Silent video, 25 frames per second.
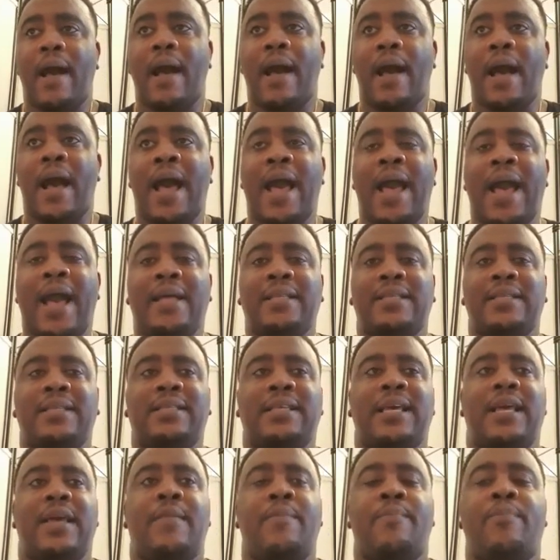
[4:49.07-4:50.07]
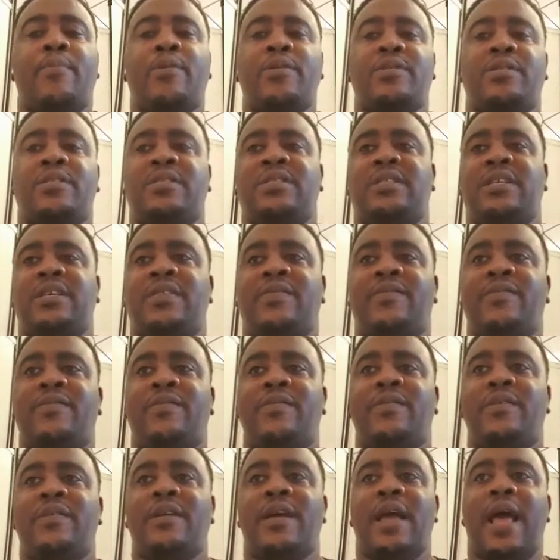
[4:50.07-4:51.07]
I had to take positive
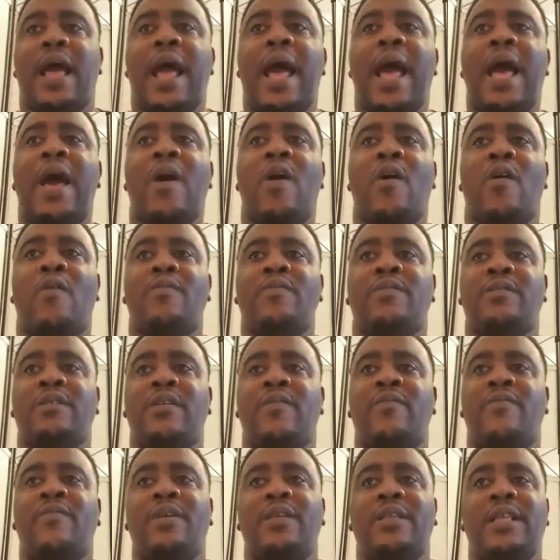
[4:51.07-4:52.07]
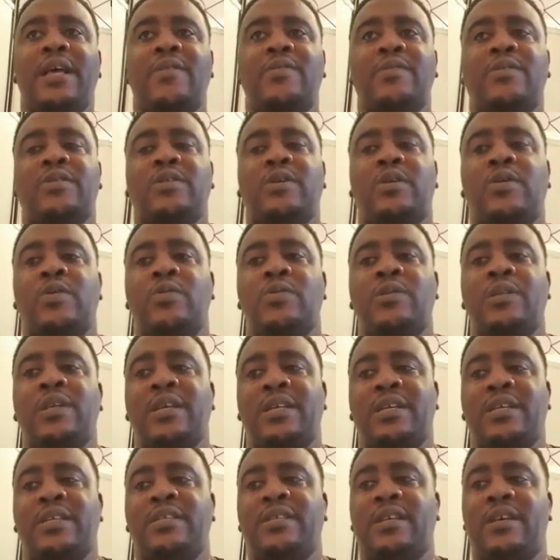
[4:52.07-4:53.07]
out of something that was so
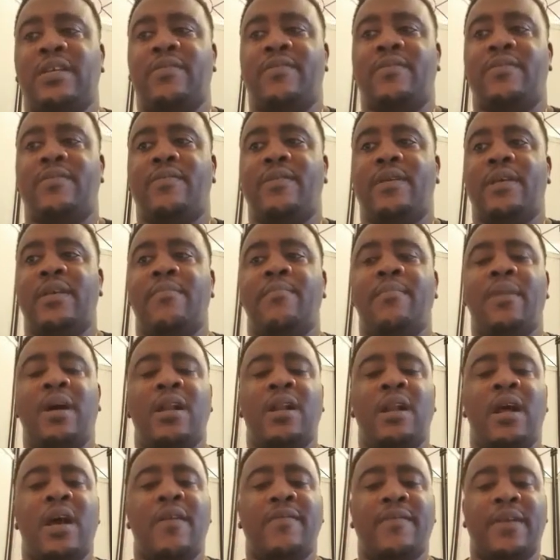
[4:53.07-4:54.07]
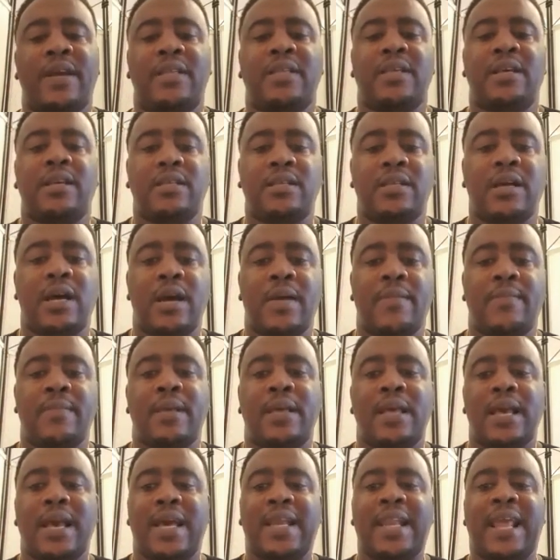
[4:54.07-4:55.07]
negative in my life at that time,
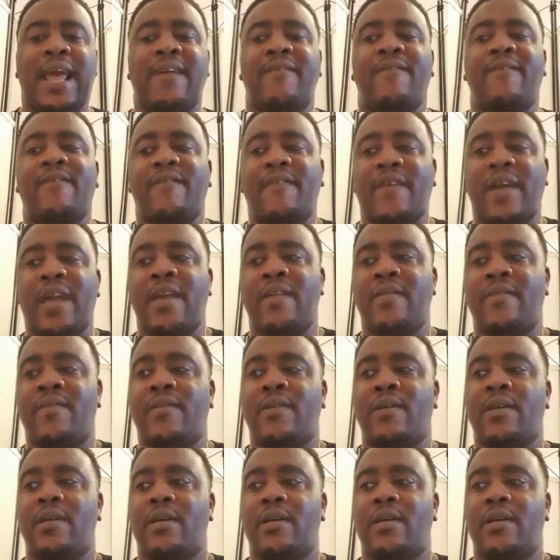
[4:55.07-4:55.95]
and have faith